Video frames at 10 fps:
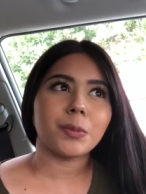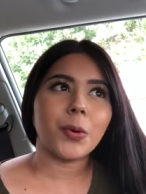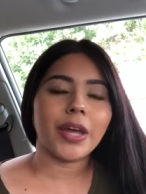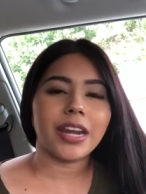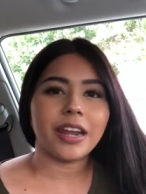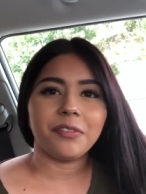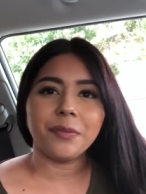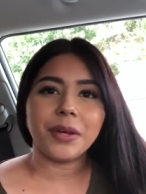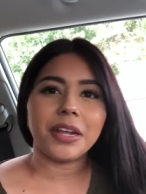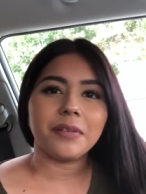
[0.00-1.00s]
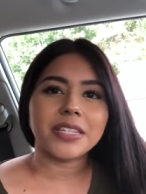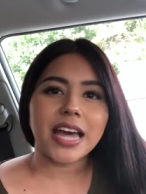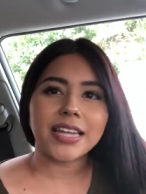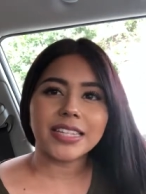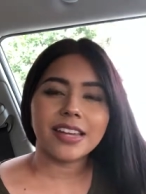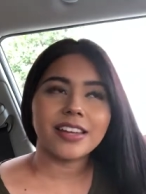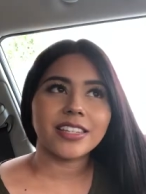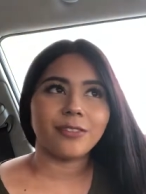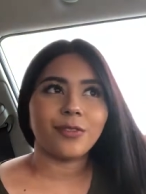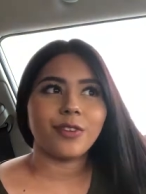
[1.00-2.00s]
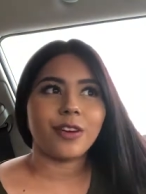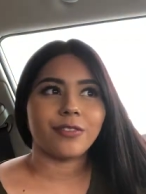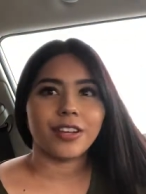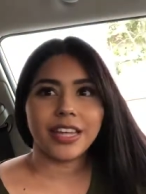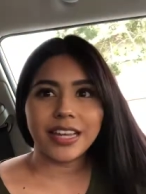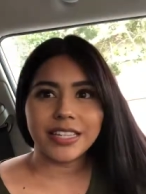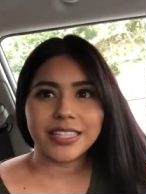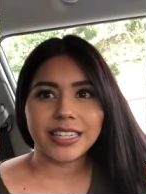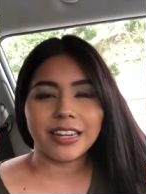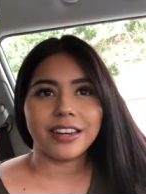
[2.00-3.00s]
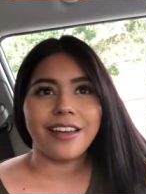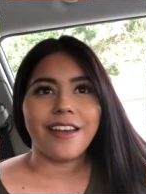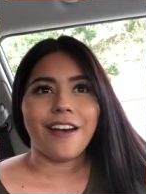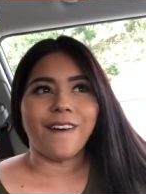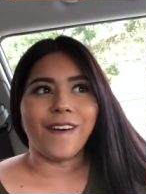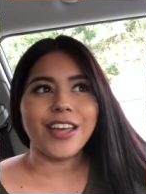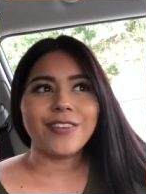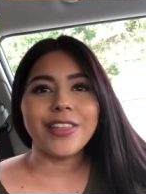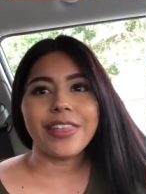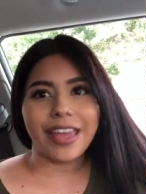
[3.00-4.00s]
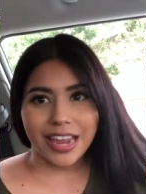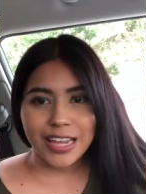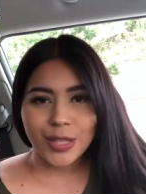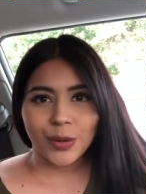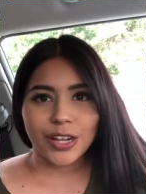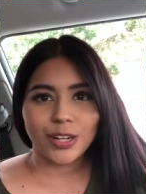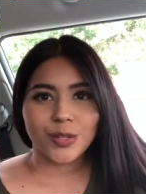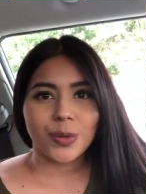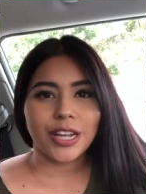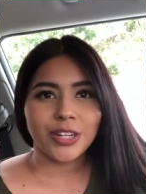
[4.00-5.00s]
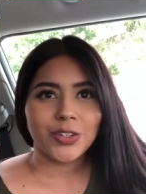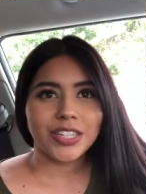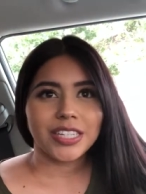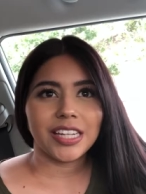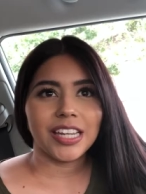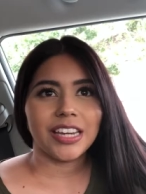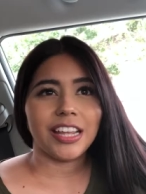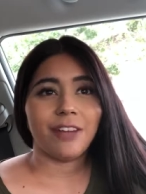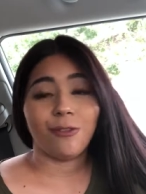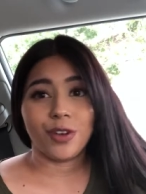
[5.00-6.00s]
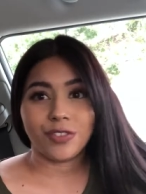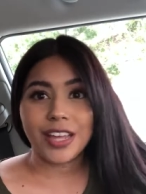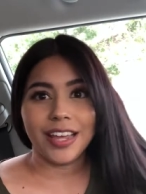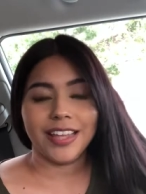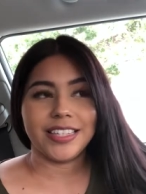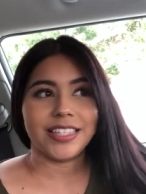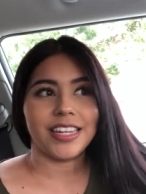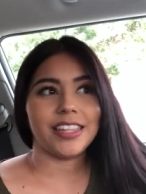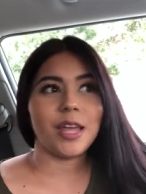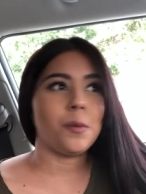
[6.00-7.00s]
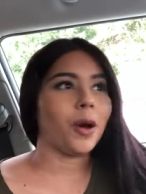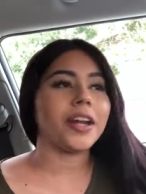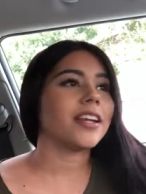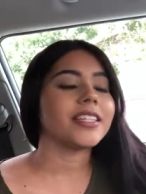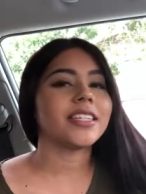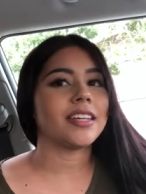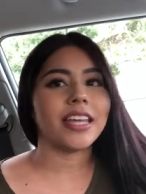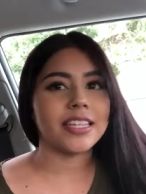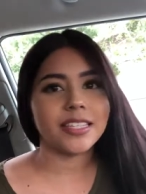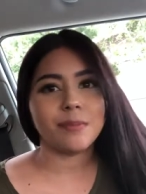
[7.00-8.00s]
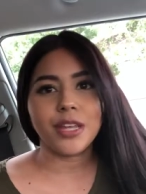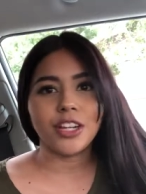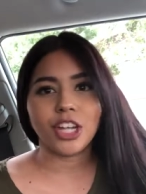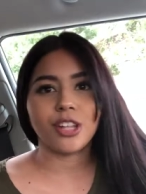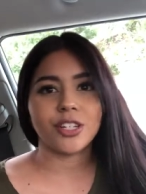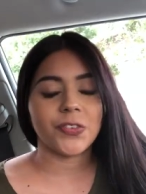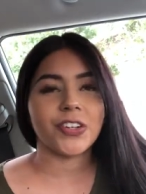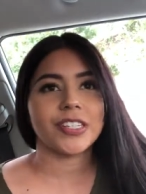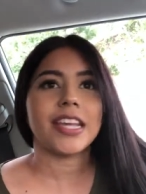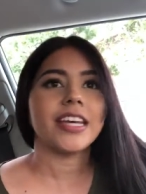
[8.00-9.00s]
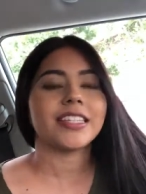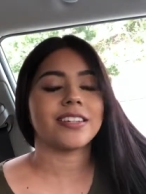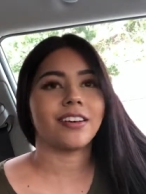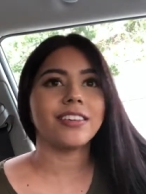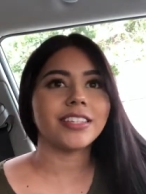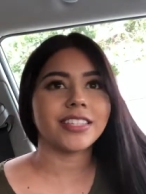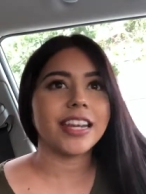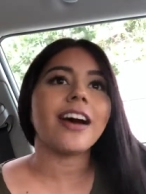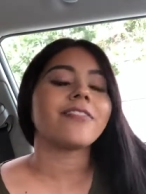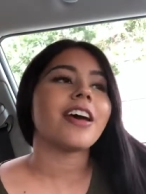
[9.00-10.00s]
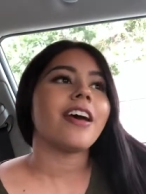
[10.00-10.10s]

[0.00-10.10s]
point, and everybody was asking us if we've ever kissed, and even the 8th graders were interested if we've kissed, and they wanted us to kiss and be each other's first kiss and all this stuff.